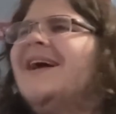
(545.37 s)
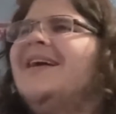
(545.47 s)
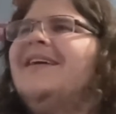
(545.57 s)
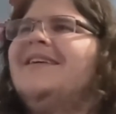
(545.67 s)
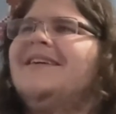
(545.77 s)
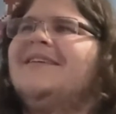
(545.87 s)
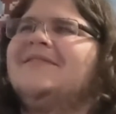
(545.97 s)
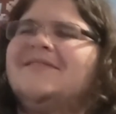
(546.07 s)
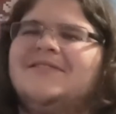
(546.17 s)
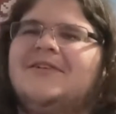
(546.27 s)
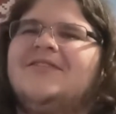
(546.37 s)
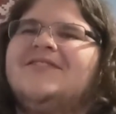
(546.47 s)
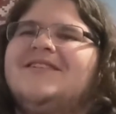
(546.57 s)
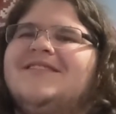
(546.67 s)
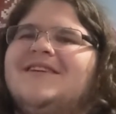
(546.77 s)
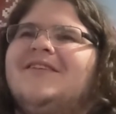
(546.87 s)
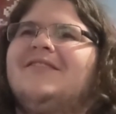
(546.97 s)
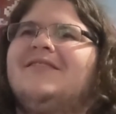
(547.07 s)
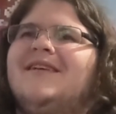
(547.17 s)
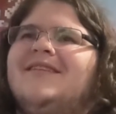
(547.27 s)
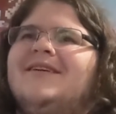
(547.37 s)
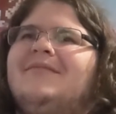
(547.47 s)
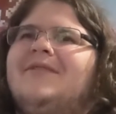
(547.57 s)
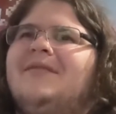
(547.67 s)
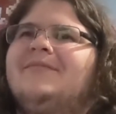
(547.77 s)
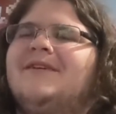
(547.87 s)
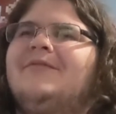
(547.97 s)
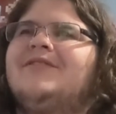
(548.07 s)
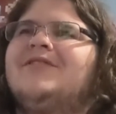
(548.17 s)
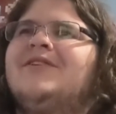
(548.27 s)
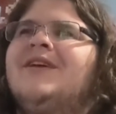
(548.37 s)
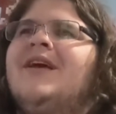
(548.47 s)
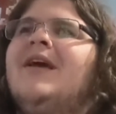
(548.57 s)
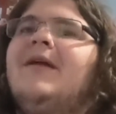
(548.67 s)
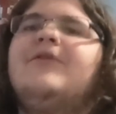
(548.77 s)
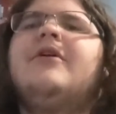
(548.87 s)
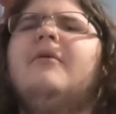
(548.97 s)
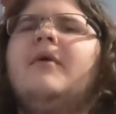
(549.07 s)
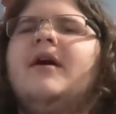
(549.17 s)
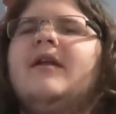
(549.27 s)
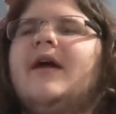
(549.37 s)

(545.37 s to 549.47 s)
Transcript: It was a little cheesy hearing like dum dums. I wish you know what?